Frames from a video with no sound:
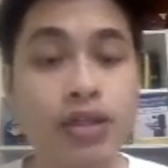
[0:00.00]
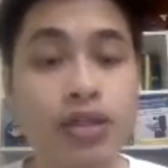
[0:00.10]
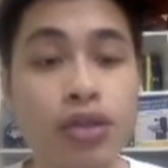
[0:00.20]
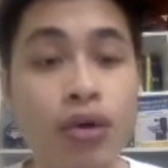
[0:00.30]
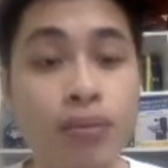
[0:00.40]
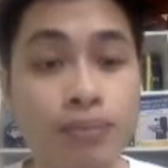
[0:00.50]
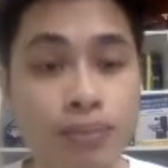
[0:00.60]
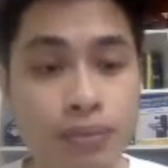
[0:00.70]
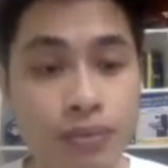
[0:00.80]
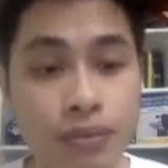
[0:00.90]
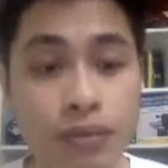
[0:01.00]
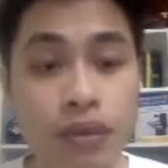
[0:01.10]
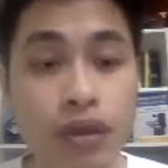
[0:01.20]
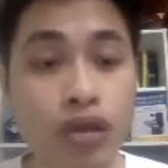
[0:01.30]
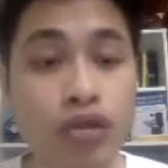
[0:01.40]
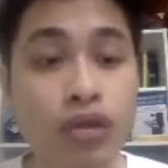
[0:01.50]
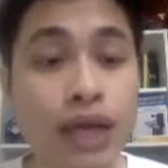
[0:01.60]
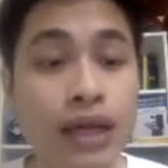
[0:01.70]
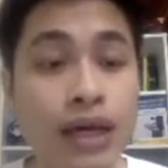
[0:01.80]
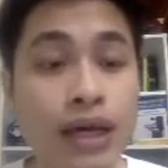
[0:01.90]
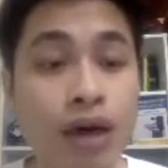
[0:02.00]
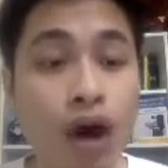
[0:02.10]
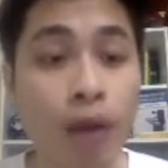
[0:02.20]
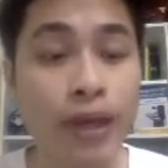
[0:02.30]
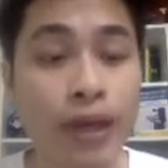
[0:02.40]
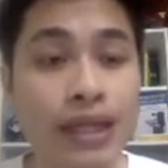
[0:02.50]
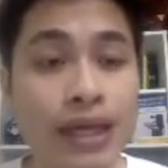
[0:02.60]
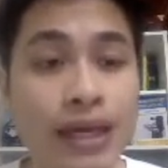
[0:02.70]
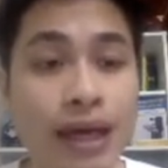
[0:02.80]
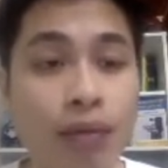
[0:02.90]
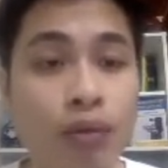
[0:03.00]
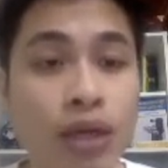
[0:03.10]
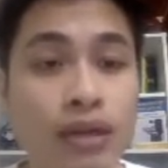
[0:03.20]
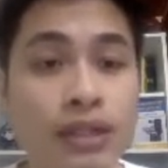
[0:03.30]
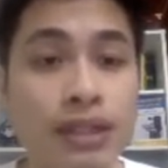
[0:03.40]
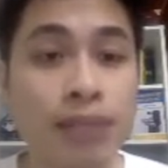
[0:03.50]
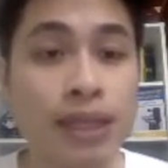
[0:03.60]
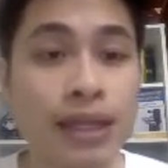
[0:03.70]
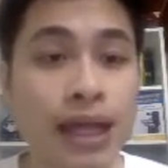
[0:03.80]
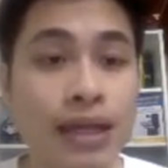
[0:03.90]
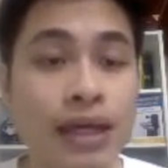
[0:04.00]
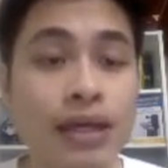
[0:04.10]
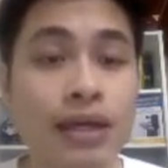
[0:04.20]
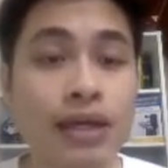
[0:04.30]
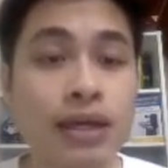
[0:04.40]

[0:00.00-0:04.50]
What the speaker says: So to get the operating income, we simply take the